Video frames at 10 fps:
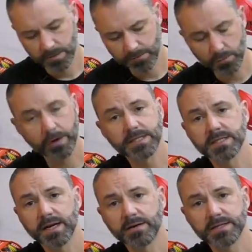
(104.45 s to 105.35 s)
The
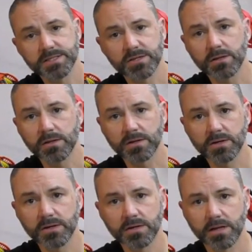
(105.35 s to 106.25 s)
fluorescent areas still look
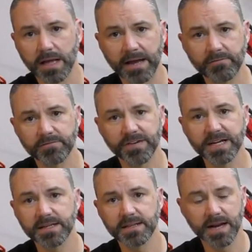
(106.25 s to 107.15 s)
good and they haven't
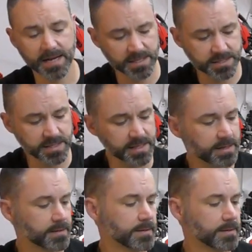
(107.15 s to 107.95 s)
faded that I can see.